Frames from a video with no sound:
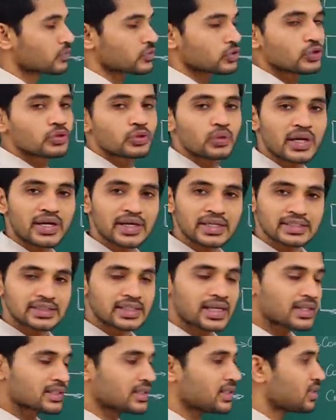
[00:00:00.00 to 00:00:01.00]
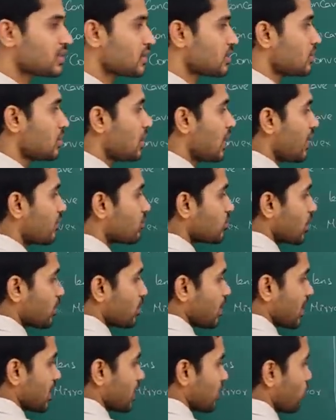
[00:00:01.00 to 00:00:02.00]
So, to understand that you will have to
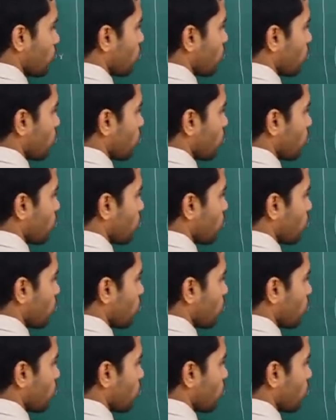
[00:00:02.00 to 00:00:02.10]
apply the